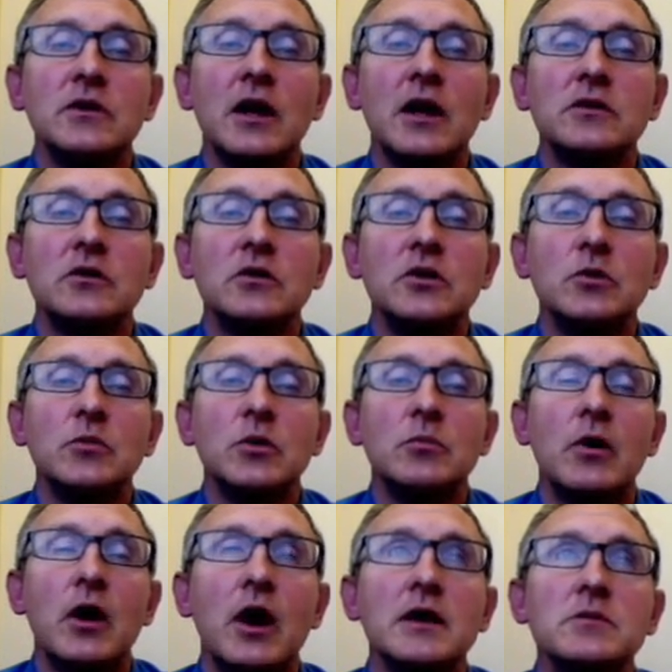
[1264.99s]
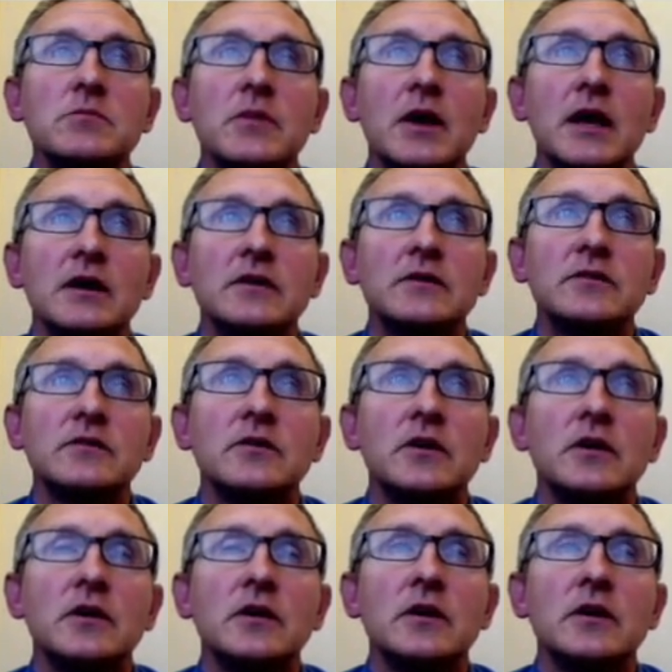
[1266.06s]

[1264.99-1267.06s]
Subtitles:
that the human body makes,